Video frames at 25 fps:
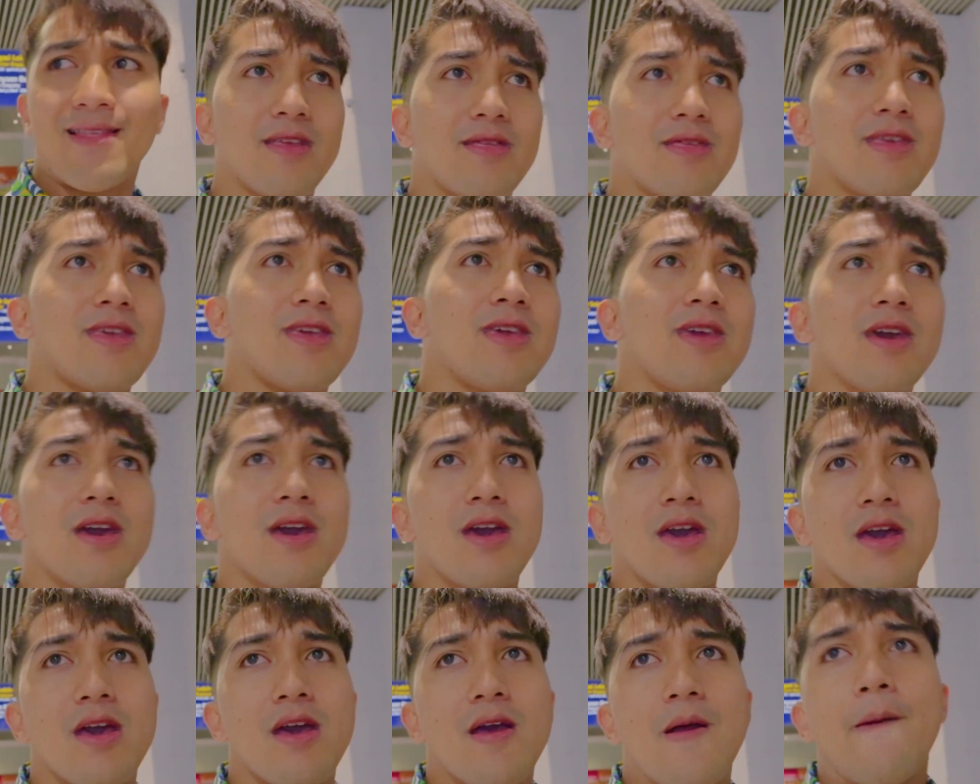But the
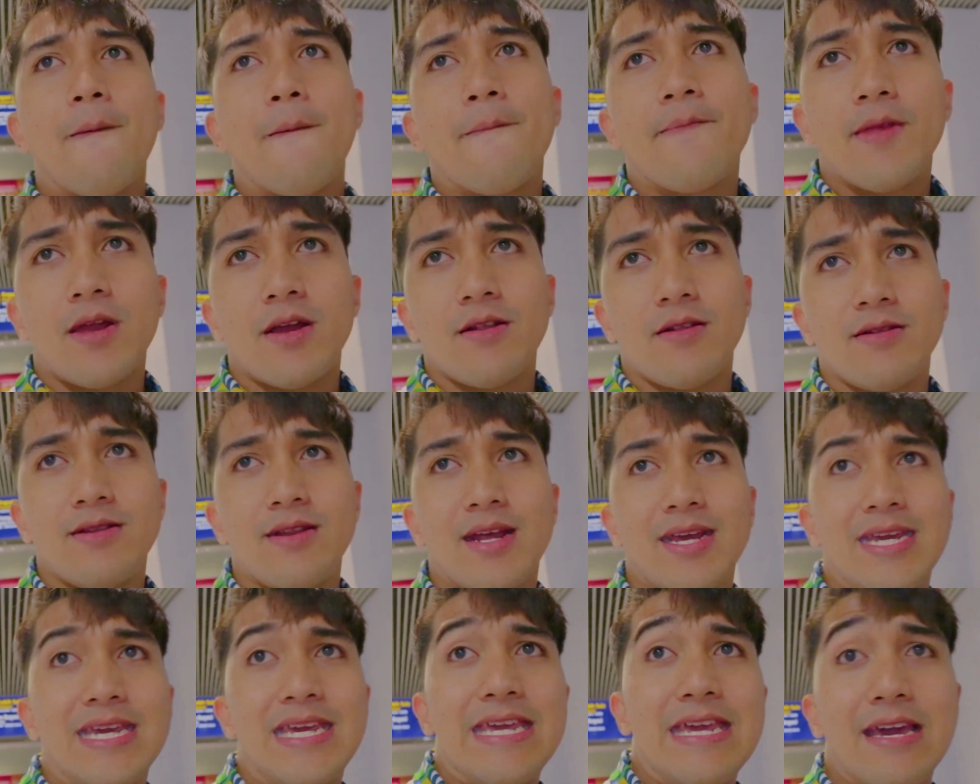
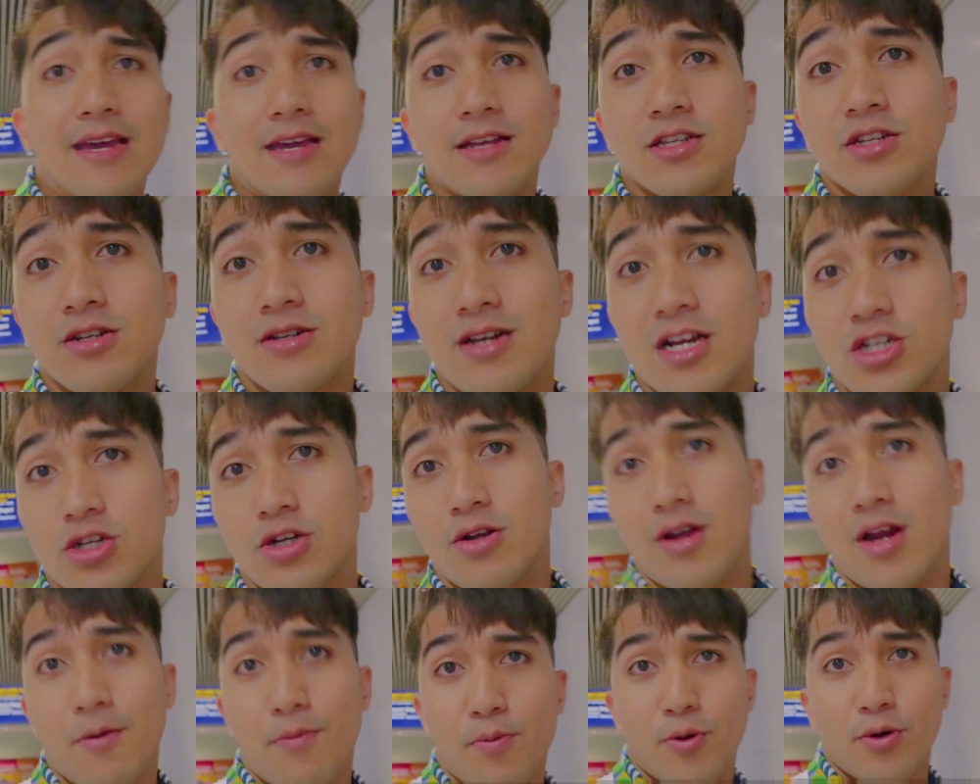Naia
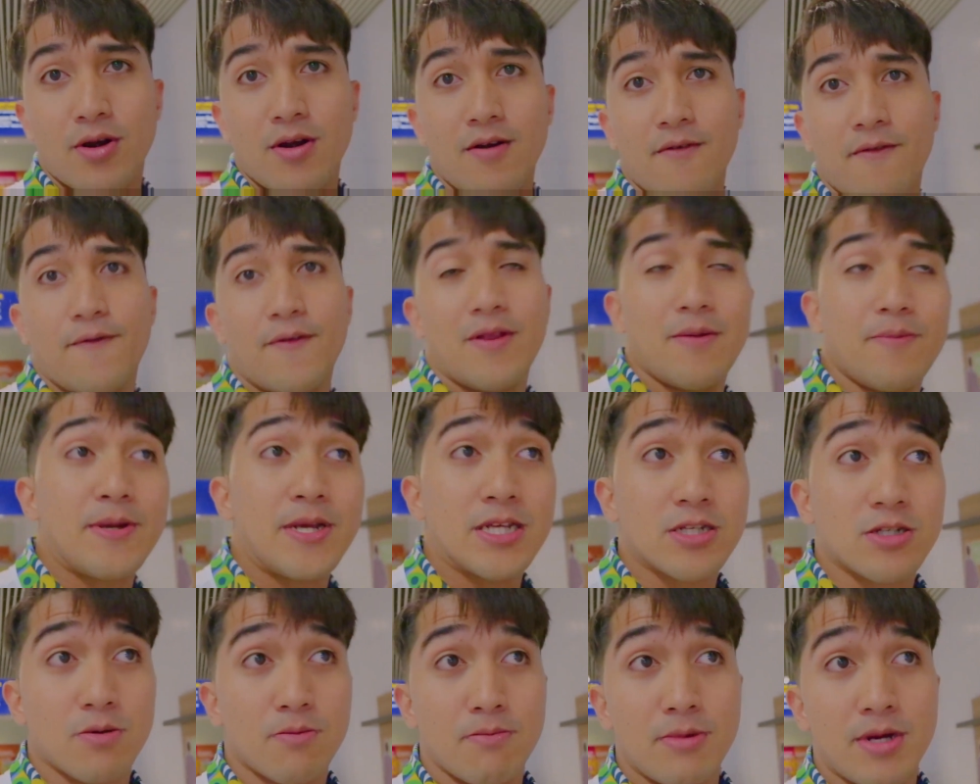International Airport in the
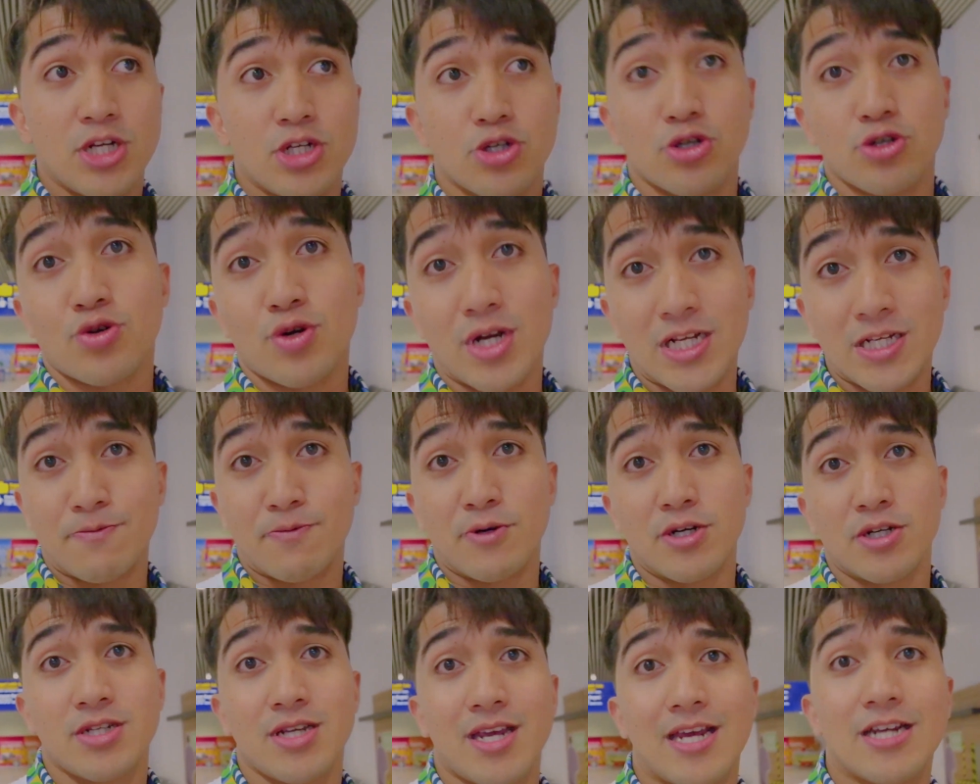Philippines, our major
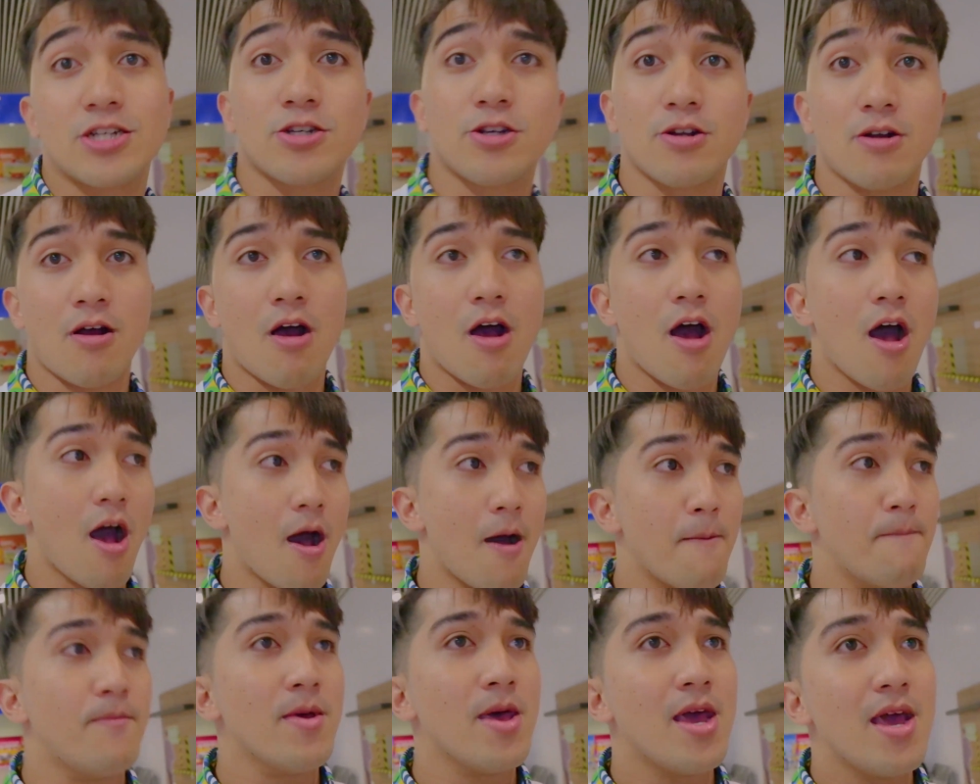transportation
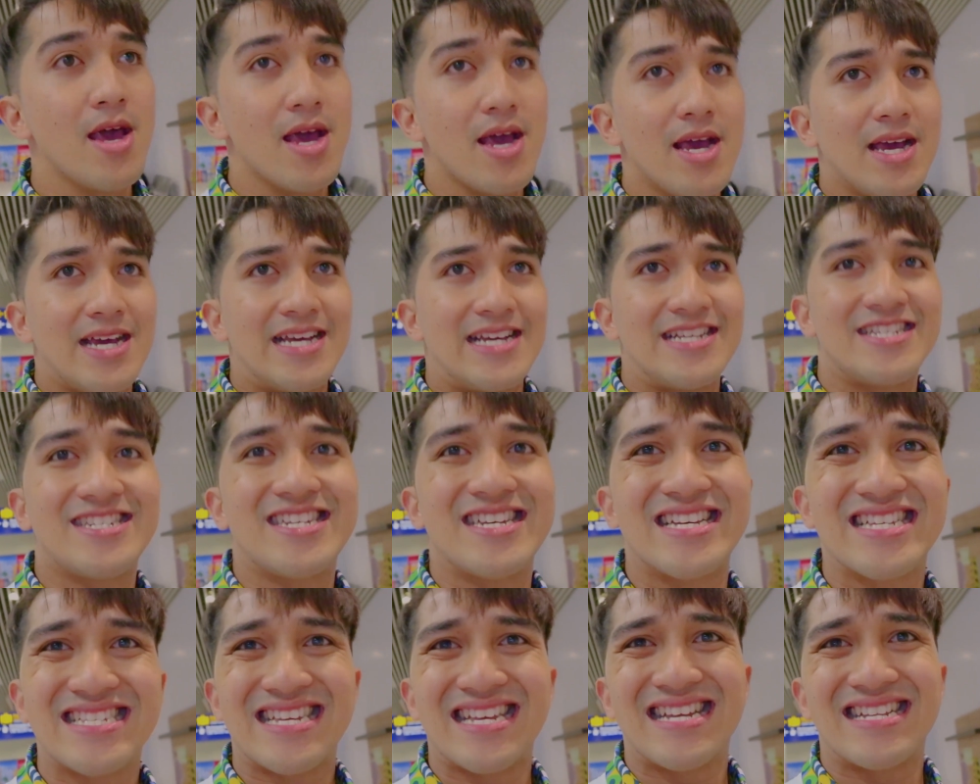hub, is
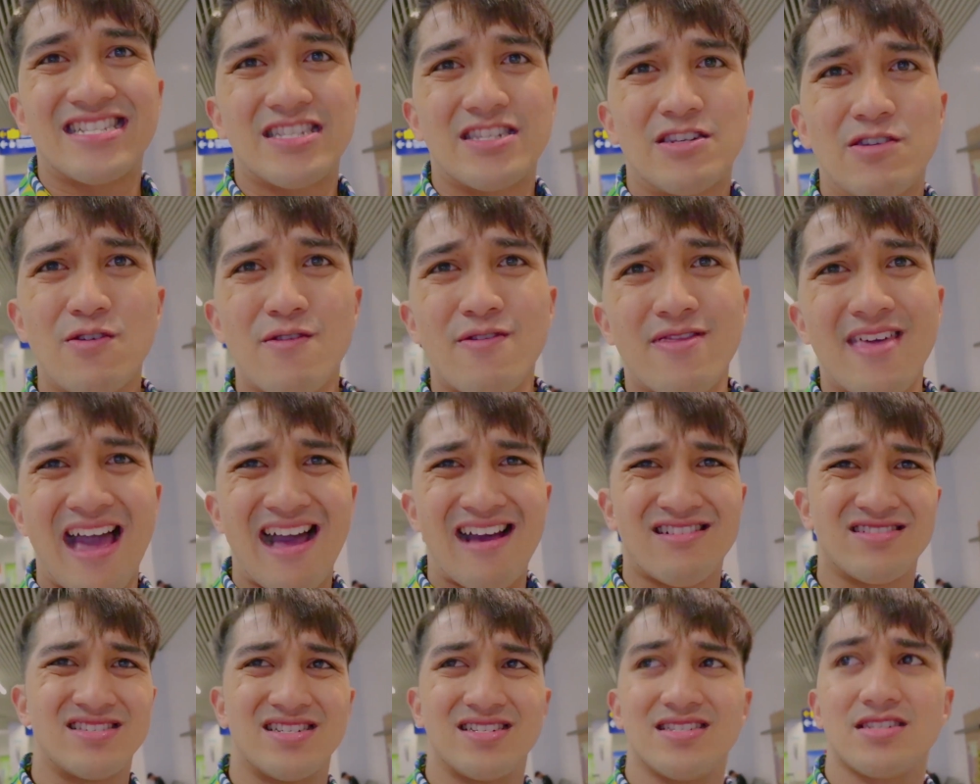just at
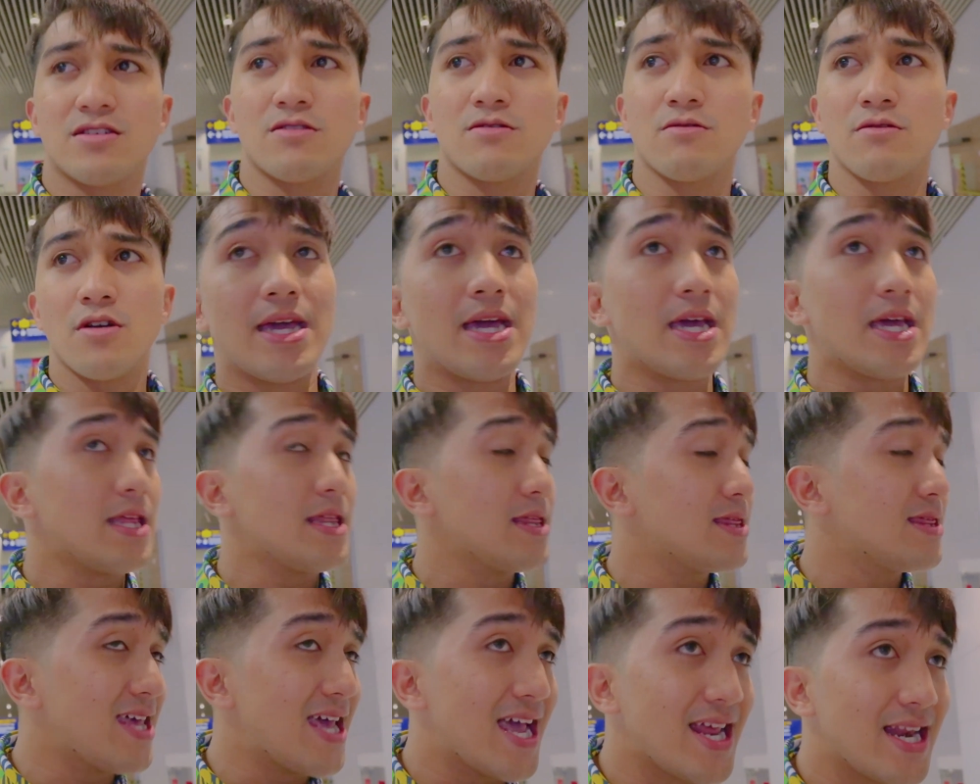2,000. So
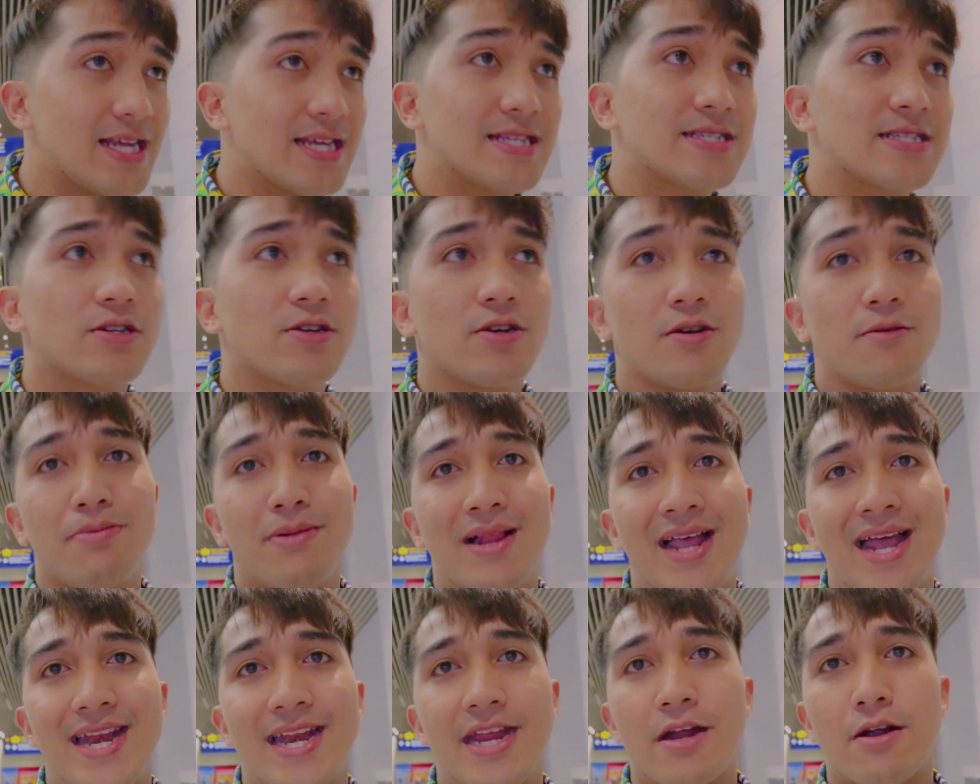that is good
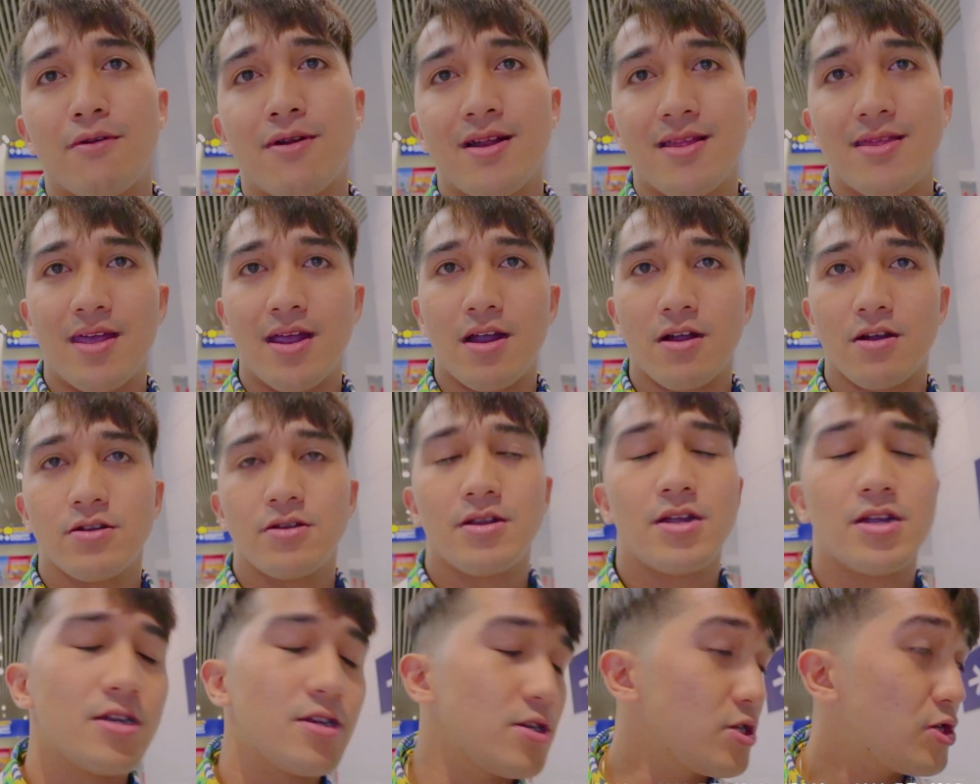planning right there.
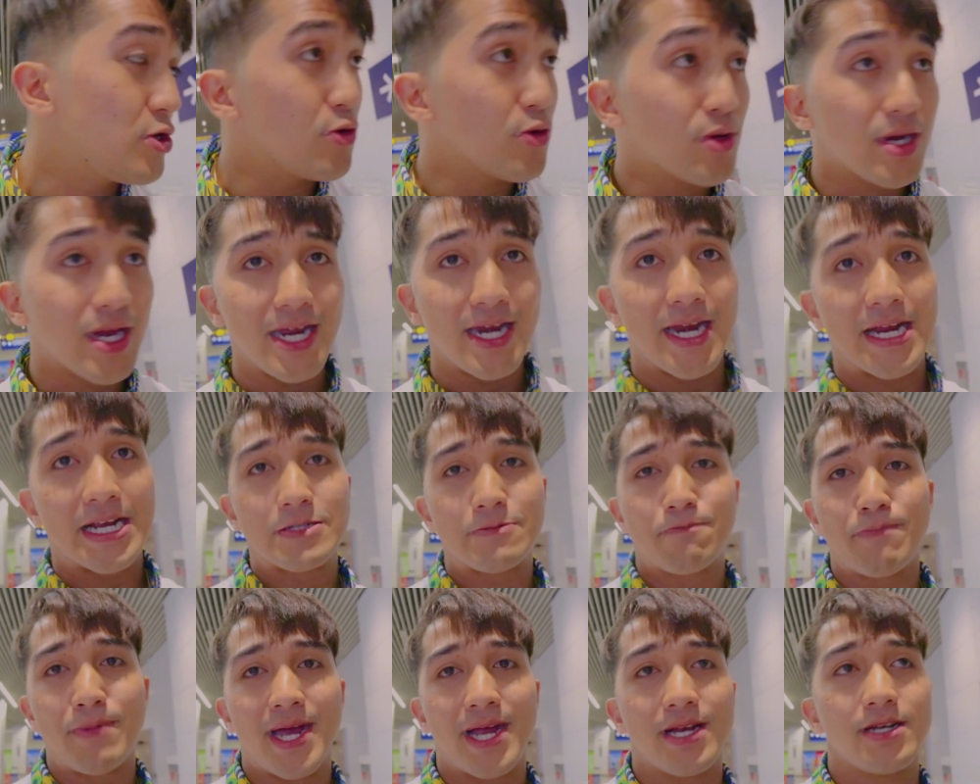Then you can
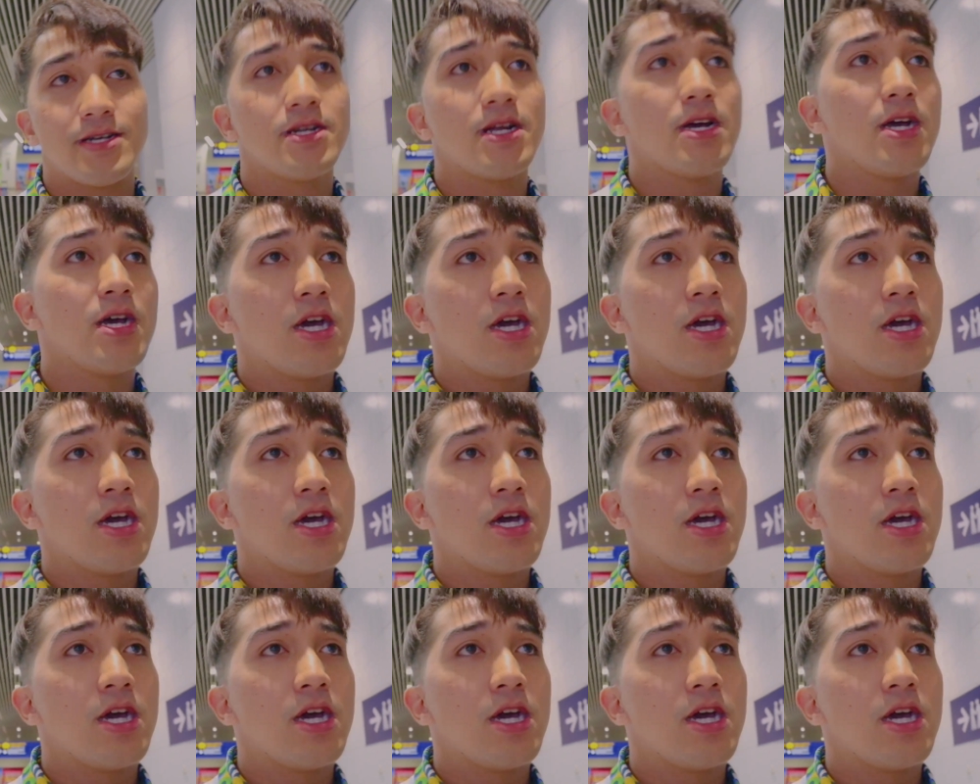expand